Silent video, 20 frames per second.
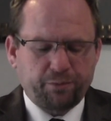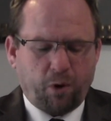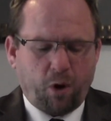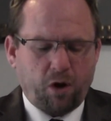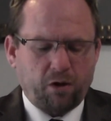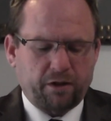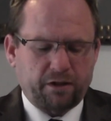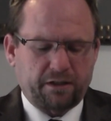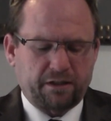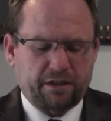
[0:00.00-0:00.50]

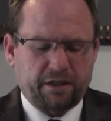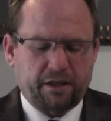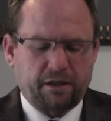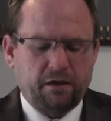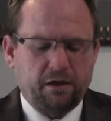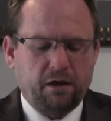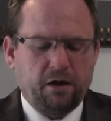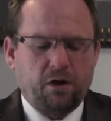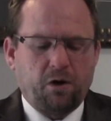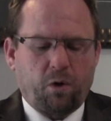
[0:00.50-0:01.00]

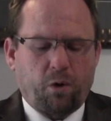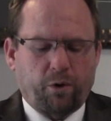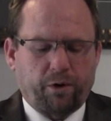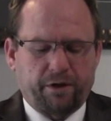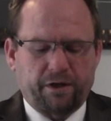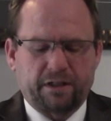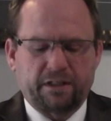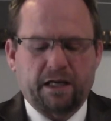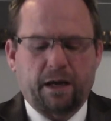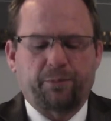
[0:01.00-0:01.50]
policy or in
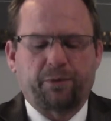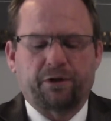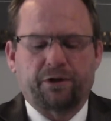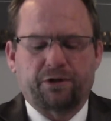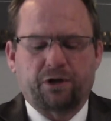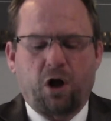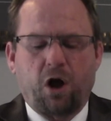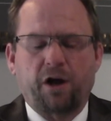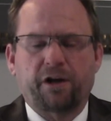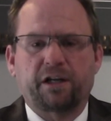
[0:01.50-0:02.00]
a separate
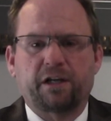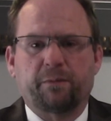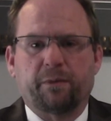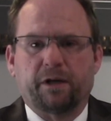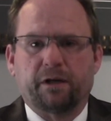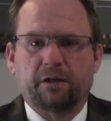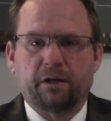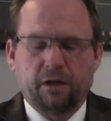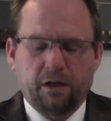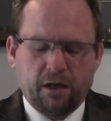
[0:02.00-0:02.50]

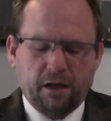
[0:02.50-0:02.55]
document